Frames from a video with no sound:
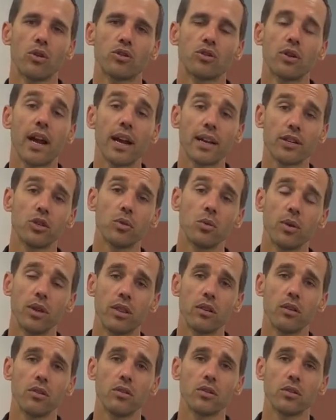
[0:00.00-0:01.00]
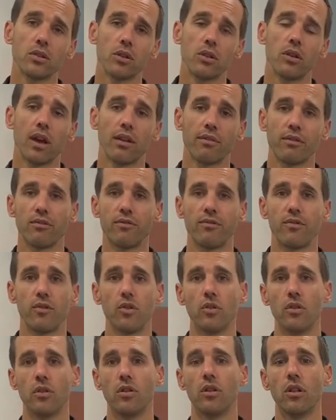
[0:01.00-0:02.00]
traction with you so you have a
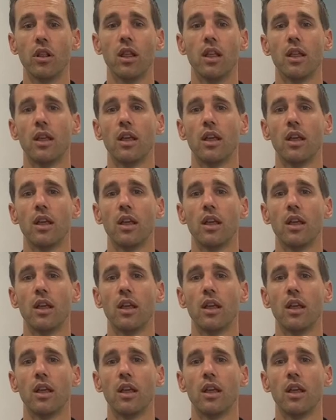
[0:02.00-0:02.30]
full